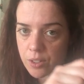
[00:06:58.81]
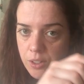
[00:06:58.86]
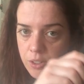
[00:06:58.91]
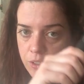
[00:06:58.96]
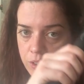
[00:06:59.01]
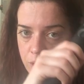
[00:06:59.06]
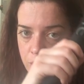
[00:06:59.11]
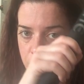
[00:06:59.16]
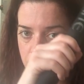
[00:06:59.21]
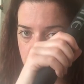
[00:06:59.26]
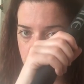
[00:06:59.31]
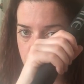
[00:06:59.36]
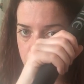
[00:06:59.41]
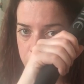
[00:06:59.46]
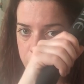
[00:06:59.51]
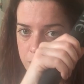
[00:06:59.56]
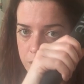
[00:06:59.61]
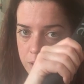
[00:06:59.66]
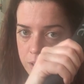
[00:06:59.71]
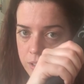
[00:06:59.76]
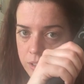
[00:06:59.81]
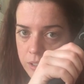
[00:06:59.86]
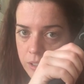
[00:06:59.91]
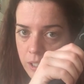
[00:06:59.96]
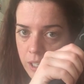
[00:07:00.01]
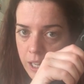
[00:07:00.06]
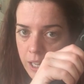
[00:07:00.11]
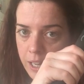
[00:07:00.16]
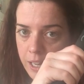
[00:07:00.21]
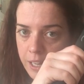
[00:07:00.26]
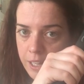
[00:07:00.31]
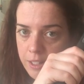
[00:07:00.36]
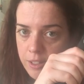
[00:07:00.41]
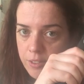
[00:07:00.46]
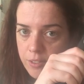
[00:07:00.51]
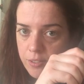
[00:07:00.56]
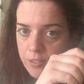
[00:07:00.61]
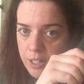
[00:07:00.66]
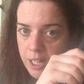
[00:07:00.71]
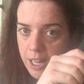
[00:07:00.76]
So then you can slide
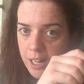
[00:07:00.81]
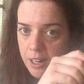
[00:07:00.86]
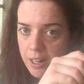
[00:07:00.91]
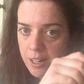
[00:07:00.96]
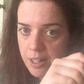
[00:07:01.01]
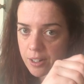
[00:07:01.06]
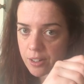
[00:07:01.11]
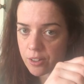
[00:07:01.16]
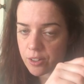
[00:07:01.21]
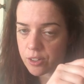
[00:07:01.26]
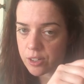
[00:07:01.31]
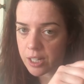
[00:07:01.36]
the flat iron